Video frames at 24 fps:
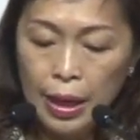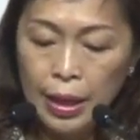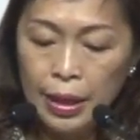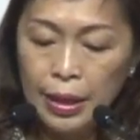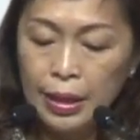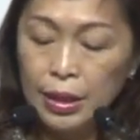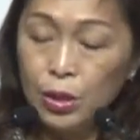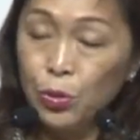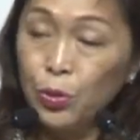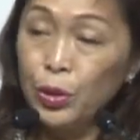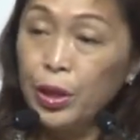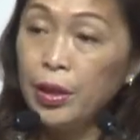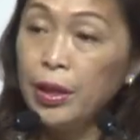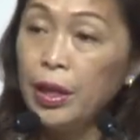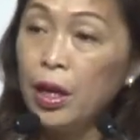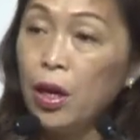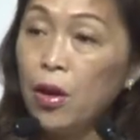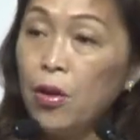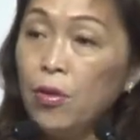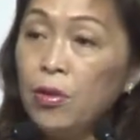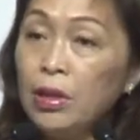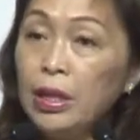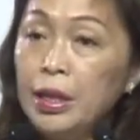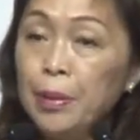And as we are
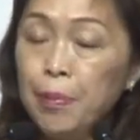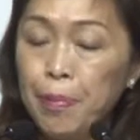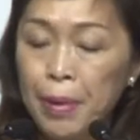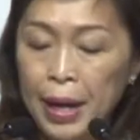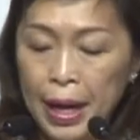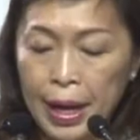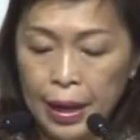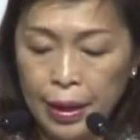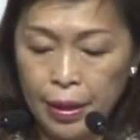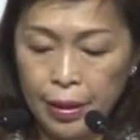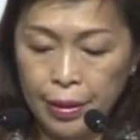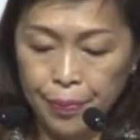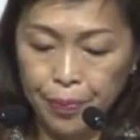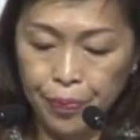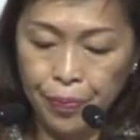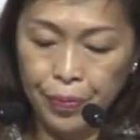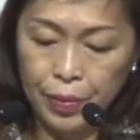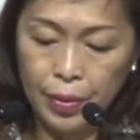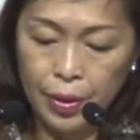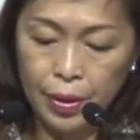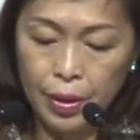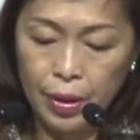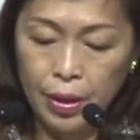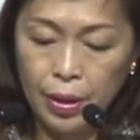the only bank
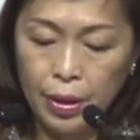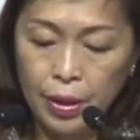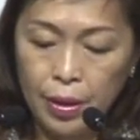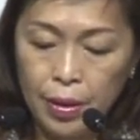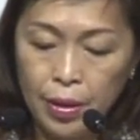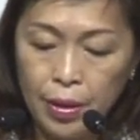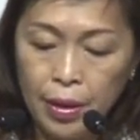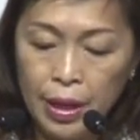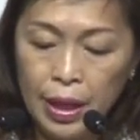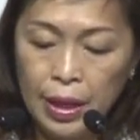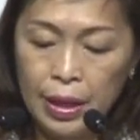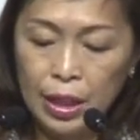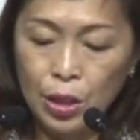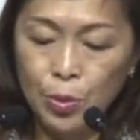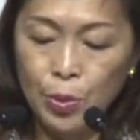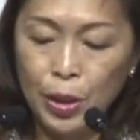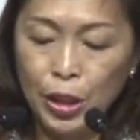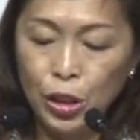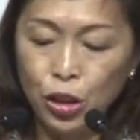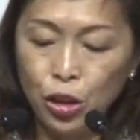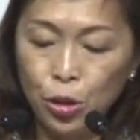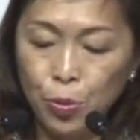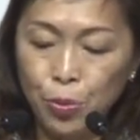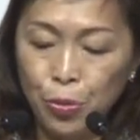that has
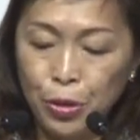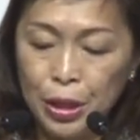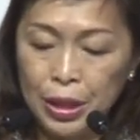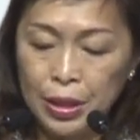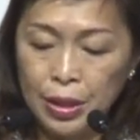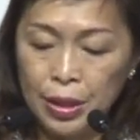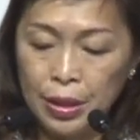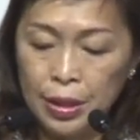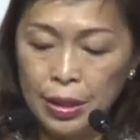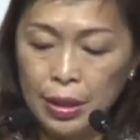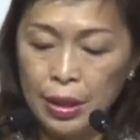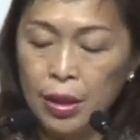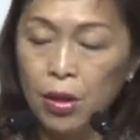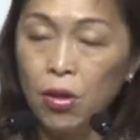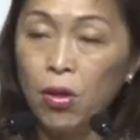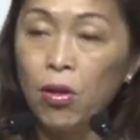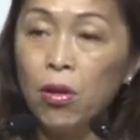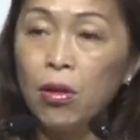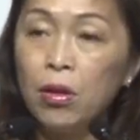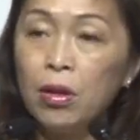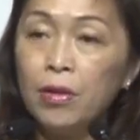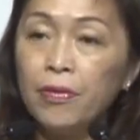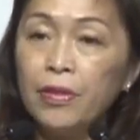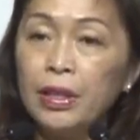major presence in
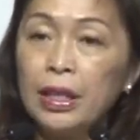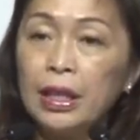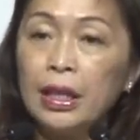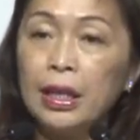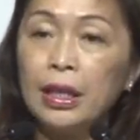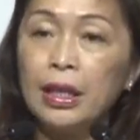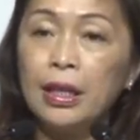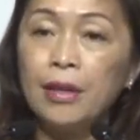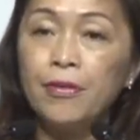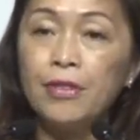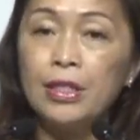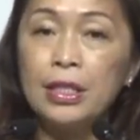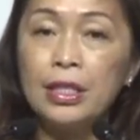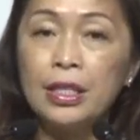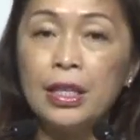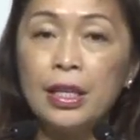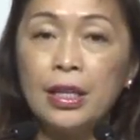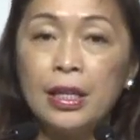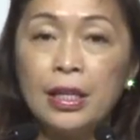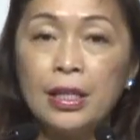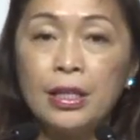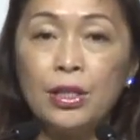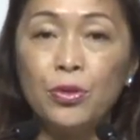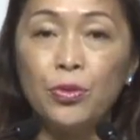all of the 11
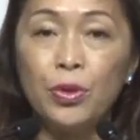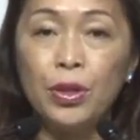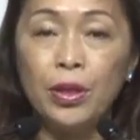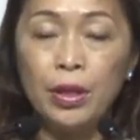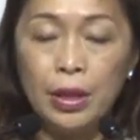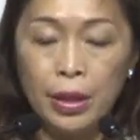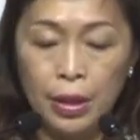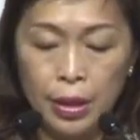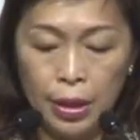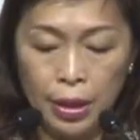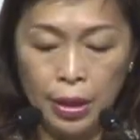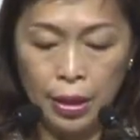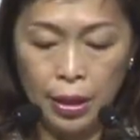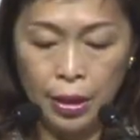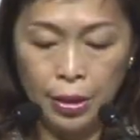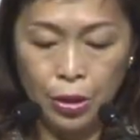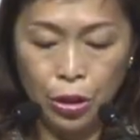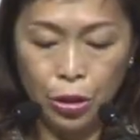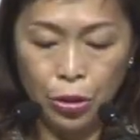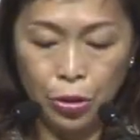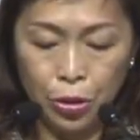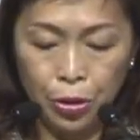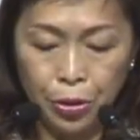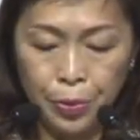cities within the
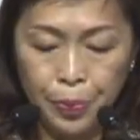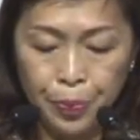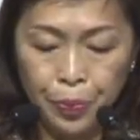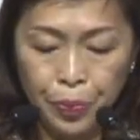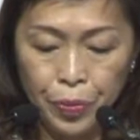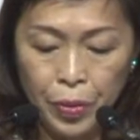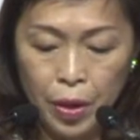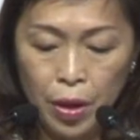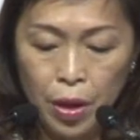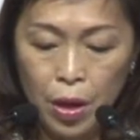cluster,